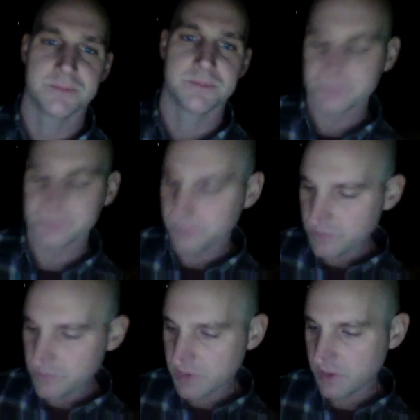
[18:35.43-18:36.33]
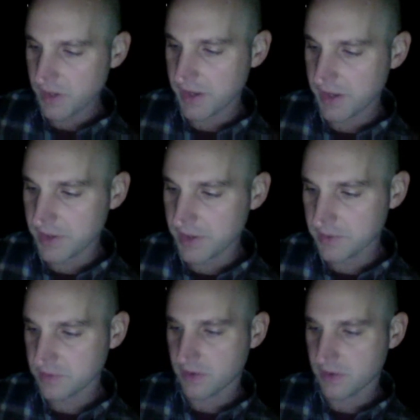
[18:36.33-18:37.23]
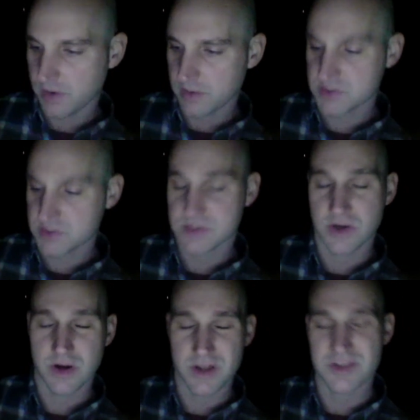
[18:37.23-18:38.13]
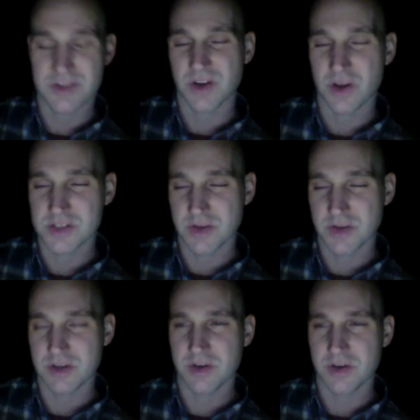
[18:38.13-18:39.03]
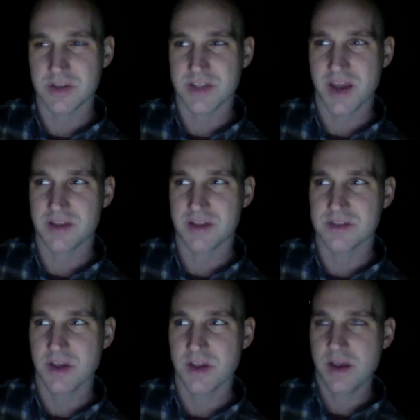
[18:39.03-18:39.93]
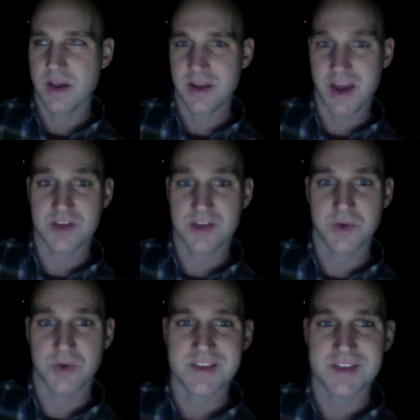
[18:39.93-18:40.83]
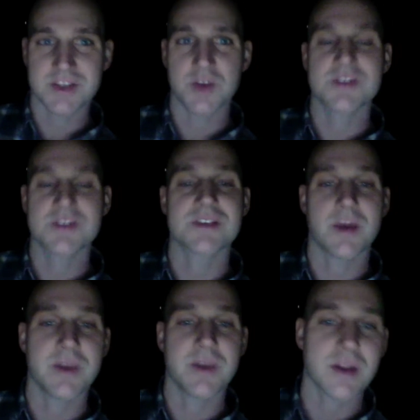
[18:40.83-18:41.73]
And Start Engine also, I noticed, has an actual ICO summit.